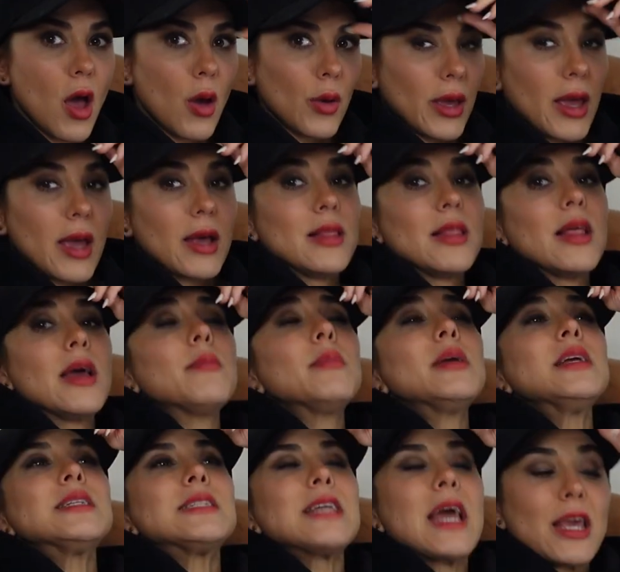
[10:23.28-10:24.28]
Okay, let
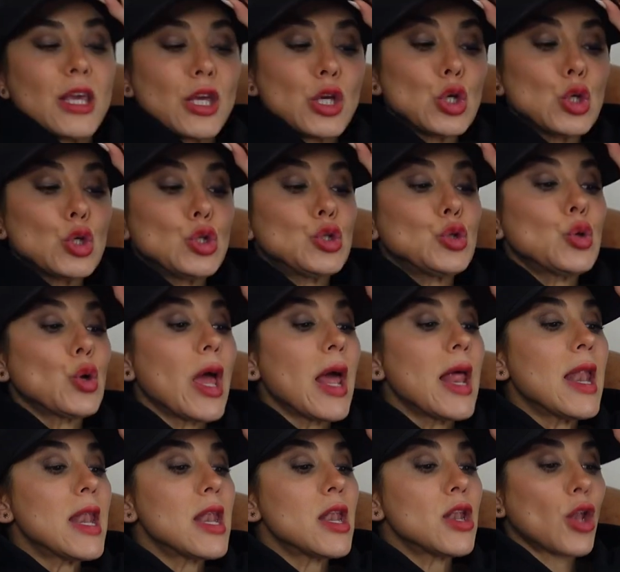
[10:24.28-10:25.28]
me take you to
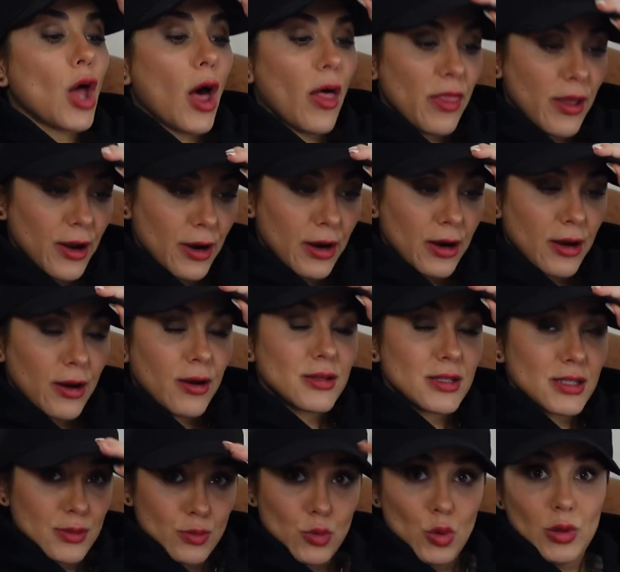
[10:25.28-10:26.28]
another
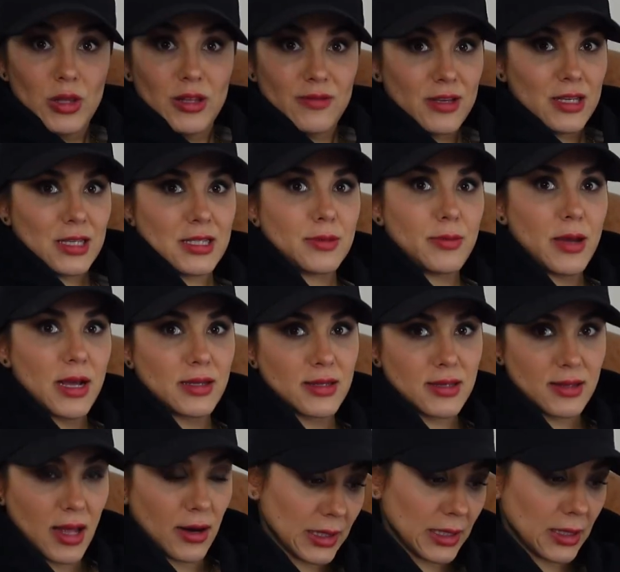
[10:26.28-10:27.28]
small living space
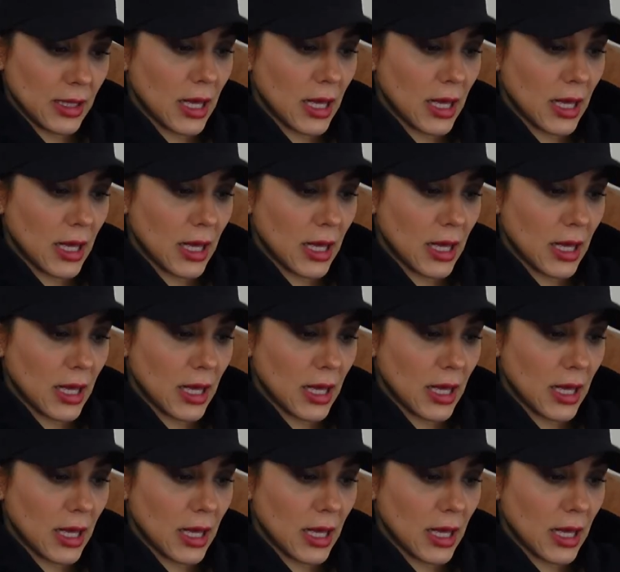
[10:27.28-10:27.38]
that I